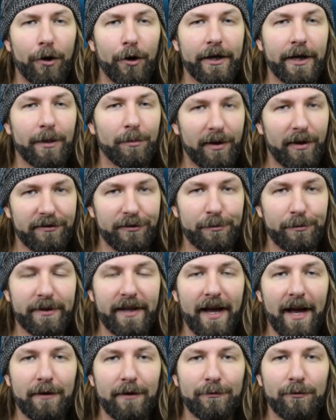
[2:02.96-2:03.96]
karting puzzle
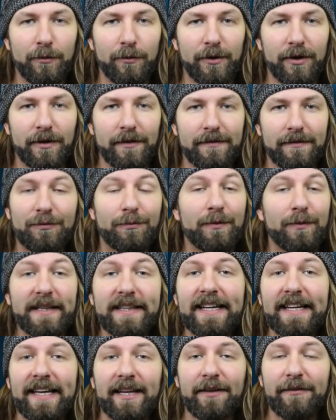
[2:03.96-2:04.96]
platformer is
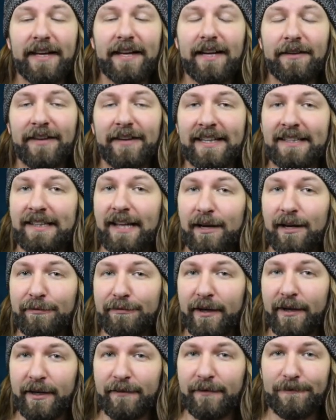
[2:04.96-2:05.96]
really innovative and a lot
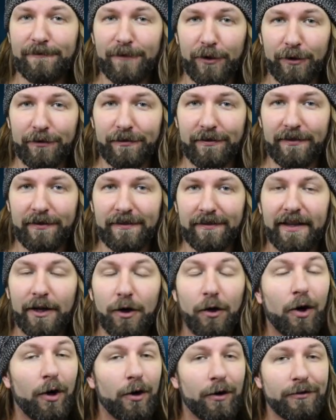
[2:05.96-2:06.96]
of fun at first,
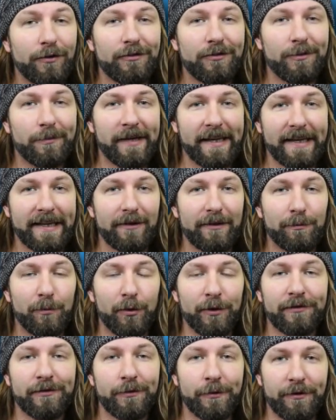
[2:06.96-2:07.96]
there are some negative
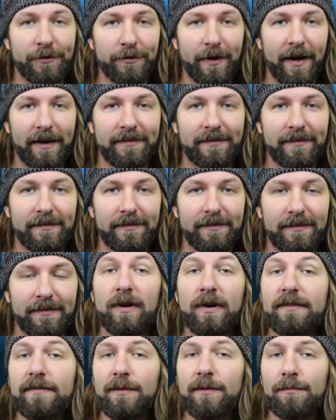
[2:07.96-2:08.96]
points to address.
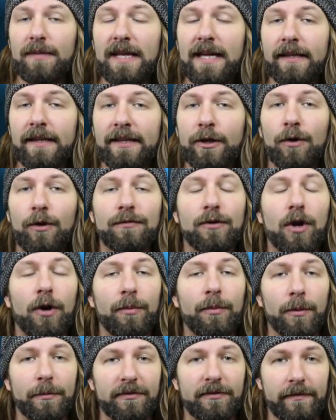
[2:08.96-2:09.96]
One of them being the
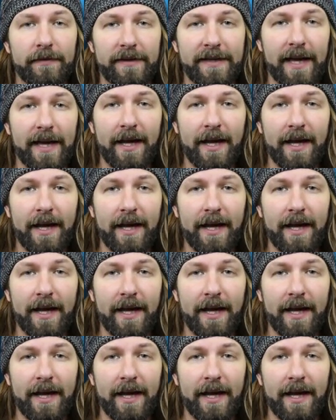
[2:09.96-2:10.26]
overall purpose of the